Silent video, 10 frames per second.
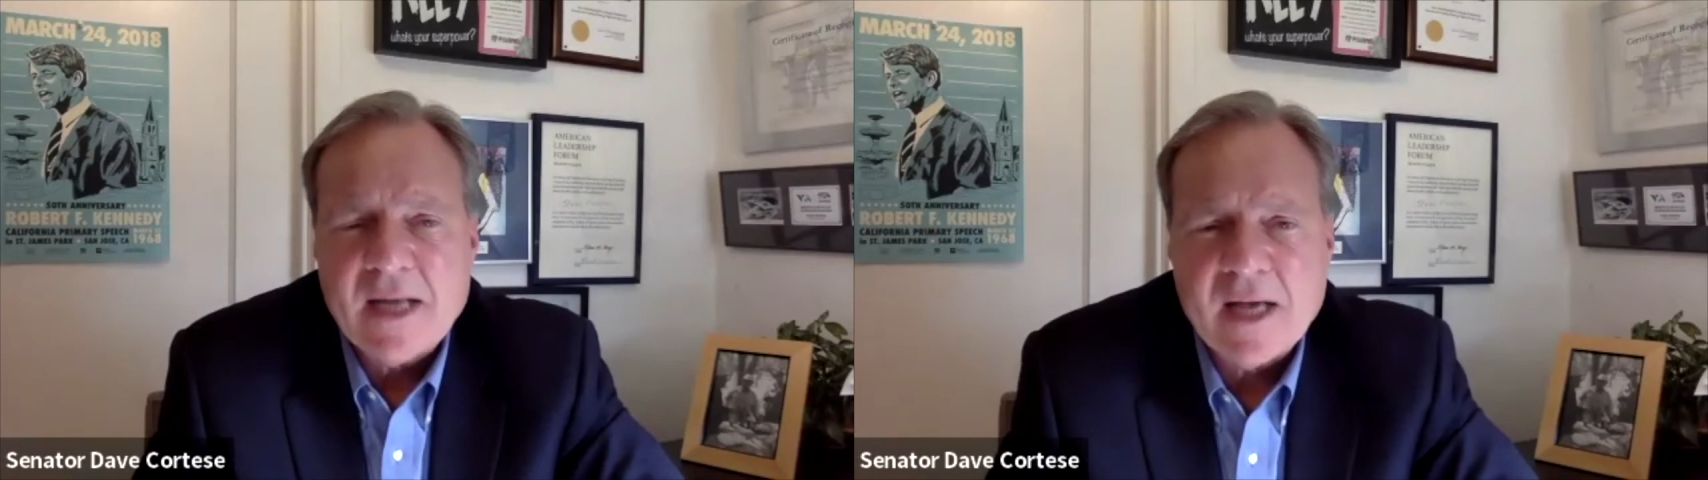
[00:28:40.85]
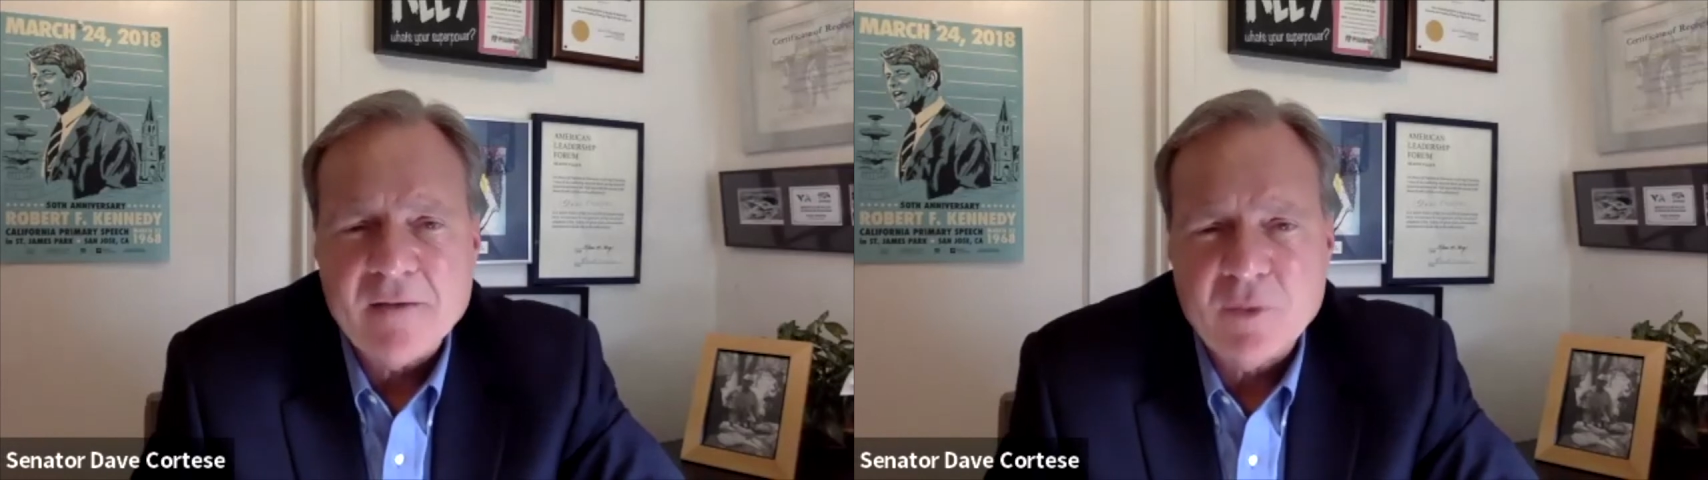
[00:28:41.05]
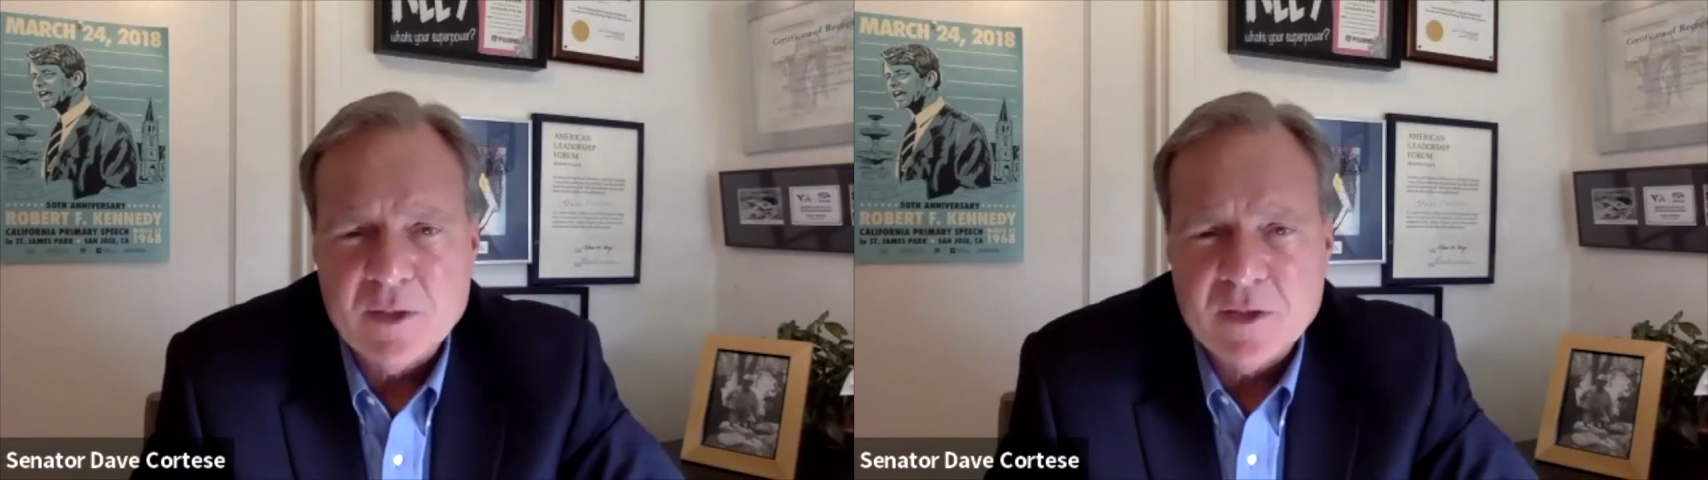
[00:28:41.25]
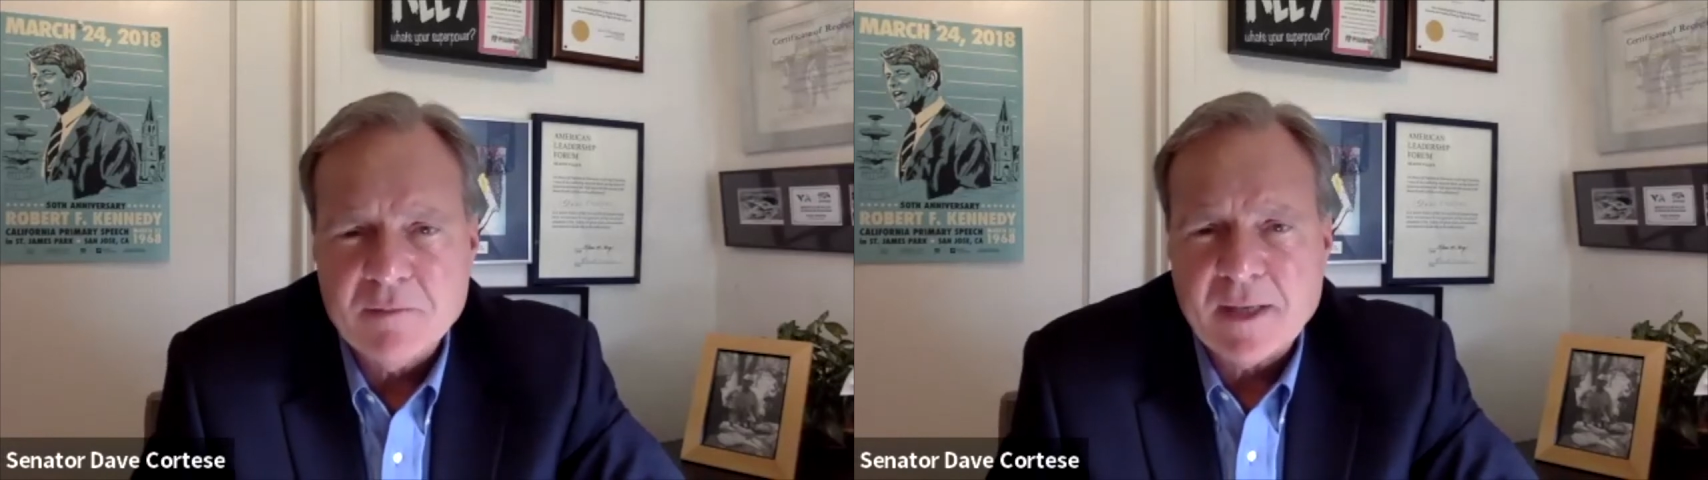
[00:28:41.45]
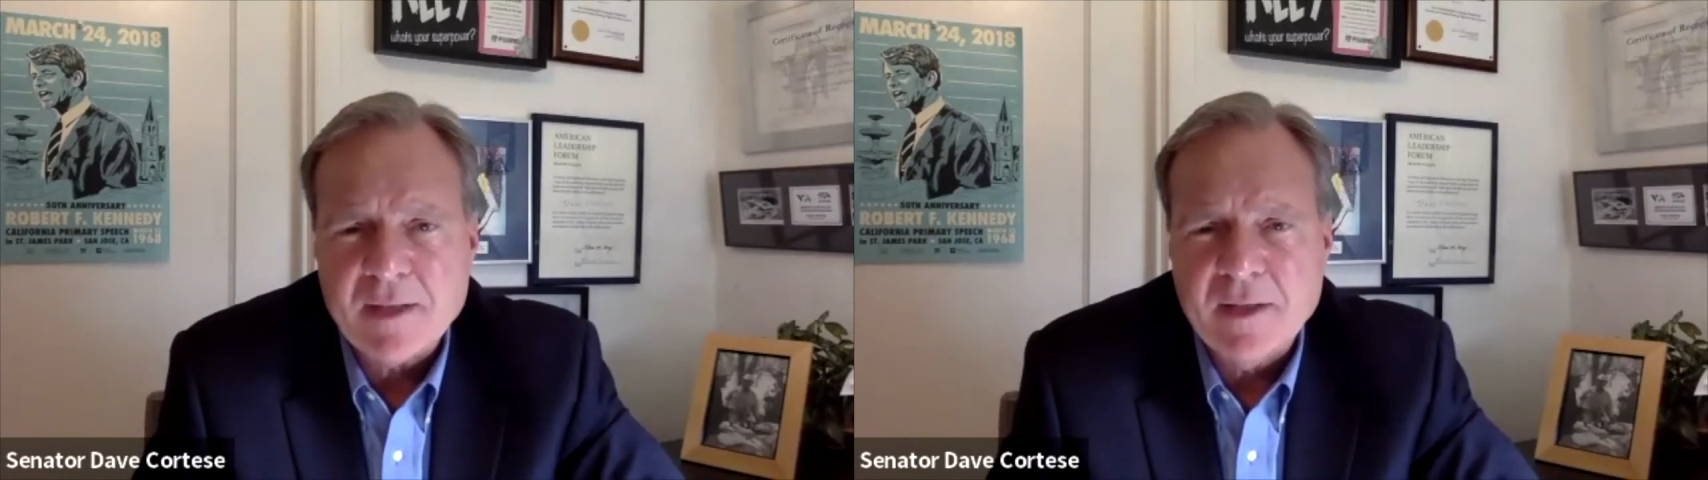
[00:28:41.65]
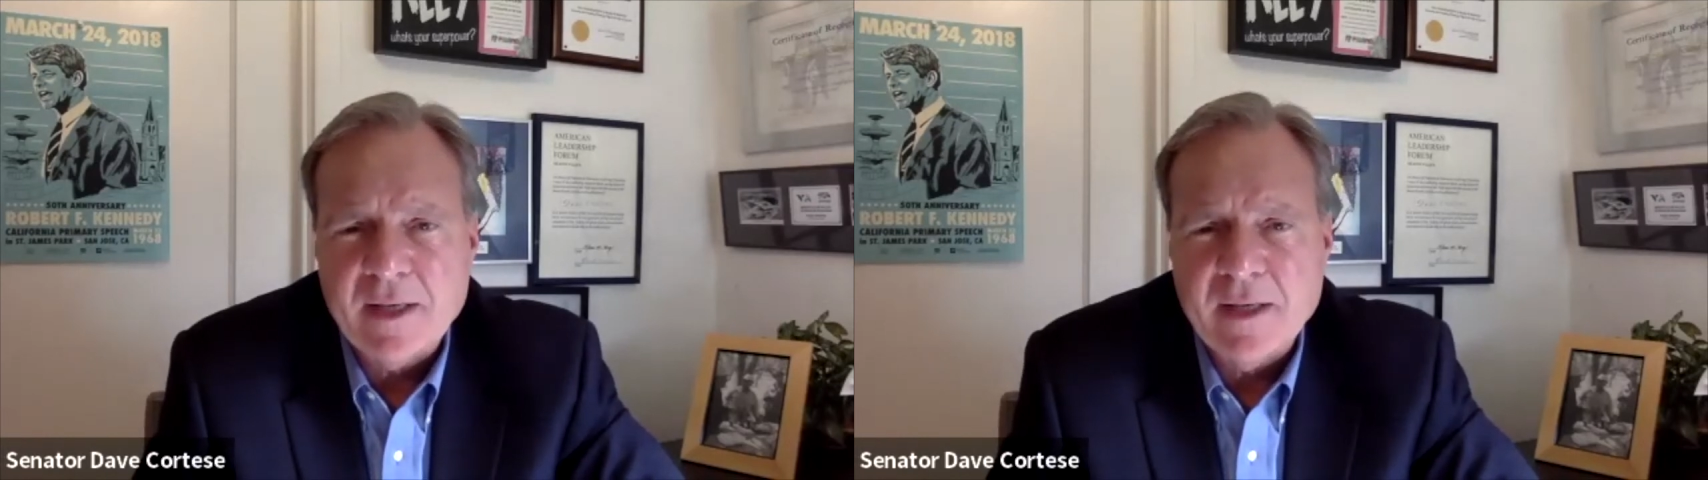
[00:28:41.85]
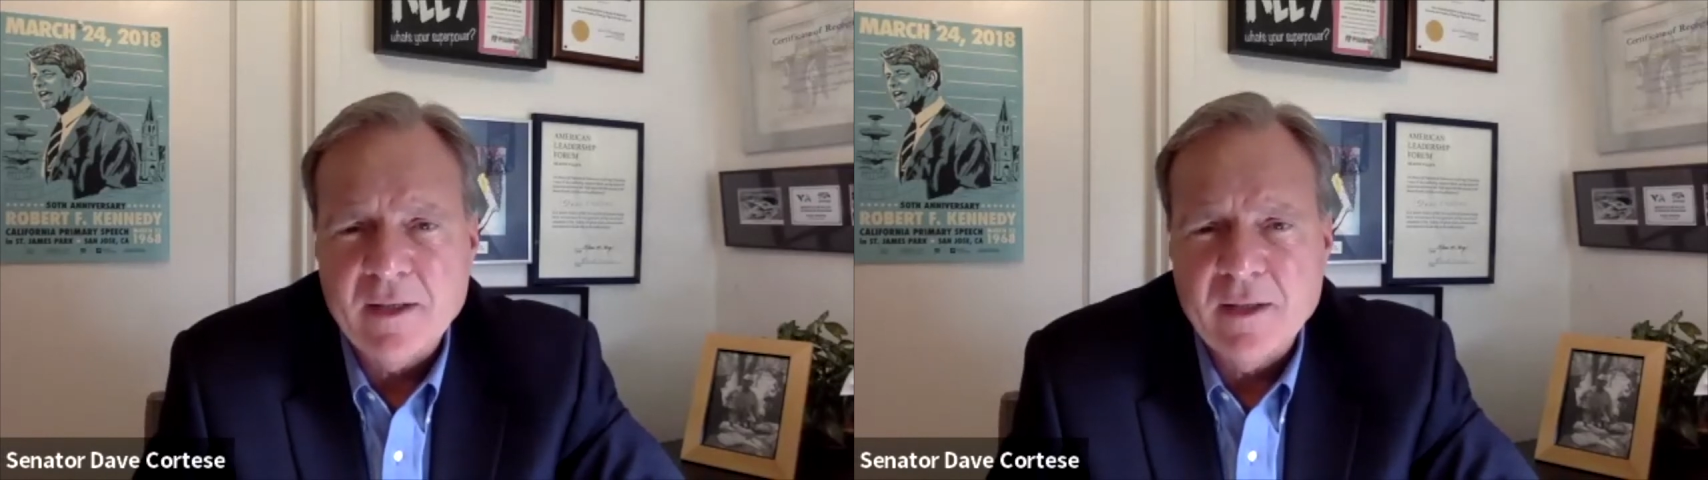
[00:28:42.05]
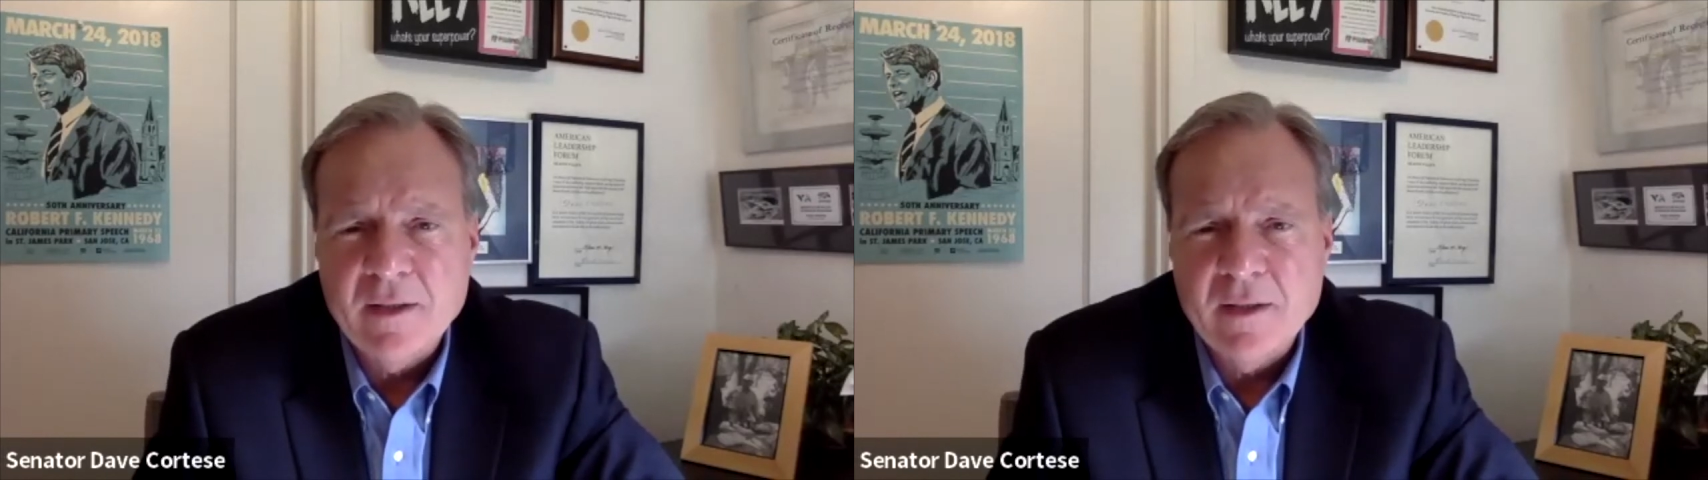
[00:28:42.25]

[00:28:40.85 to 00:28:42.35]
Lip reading: of have to respect that.